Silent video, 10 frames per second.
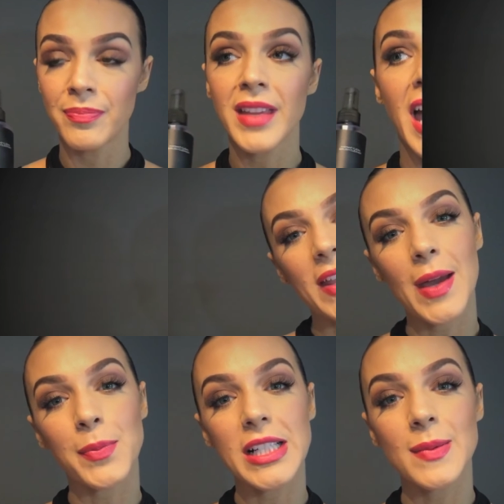Anyway,
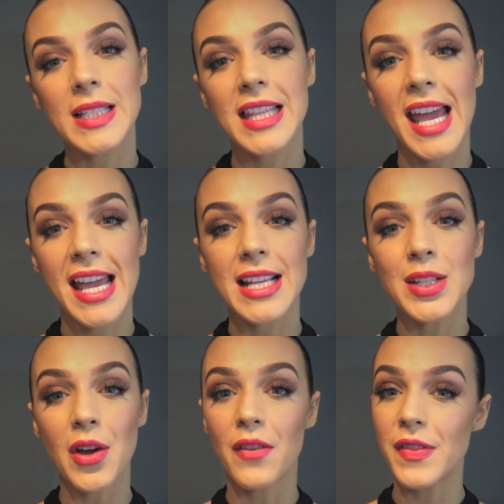that brings me to the
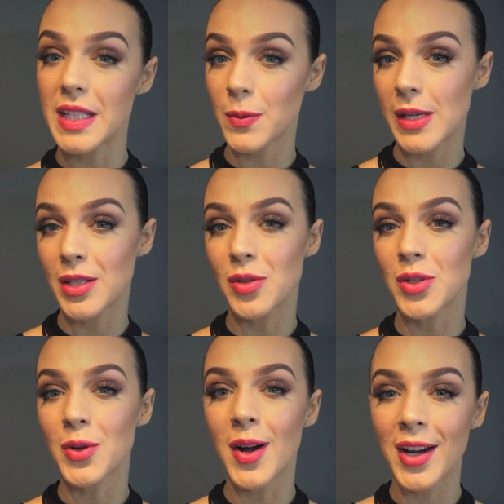end of this week's
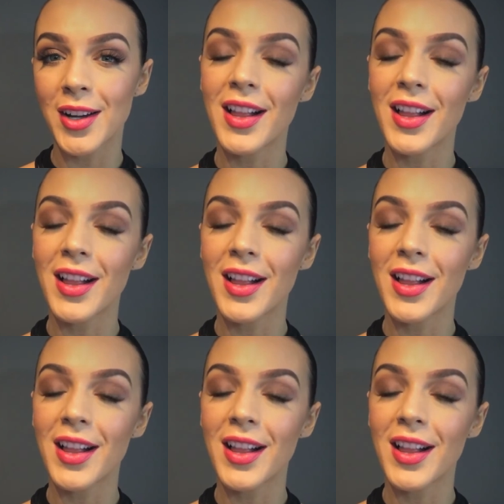tutorial.